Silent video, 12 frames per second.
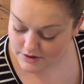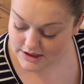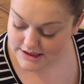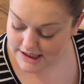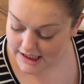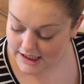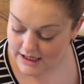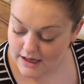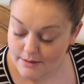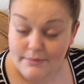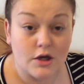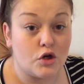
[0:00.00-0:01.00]
gonna take
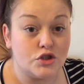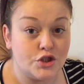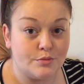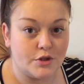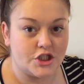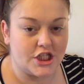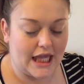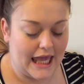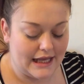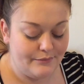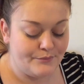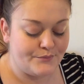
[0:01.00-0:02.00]
my contour brush
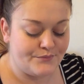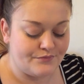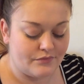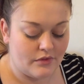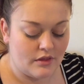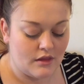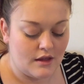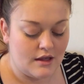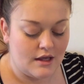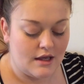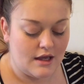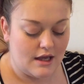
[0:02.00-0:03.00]
again,
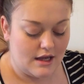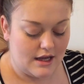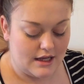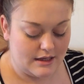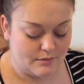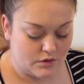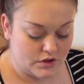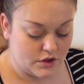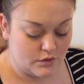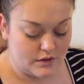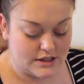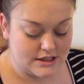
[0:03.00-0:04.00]
and I'm gonna
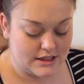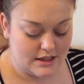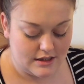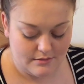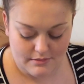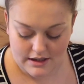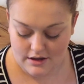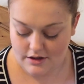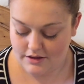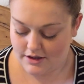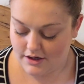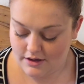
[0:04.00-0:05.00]
go into my
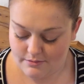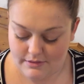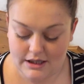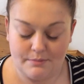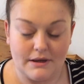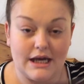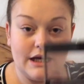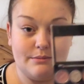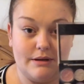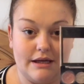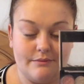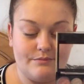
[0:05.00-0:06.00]
other Makeup
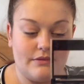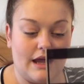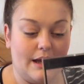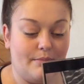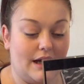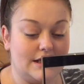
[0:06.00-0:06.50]
Academy eye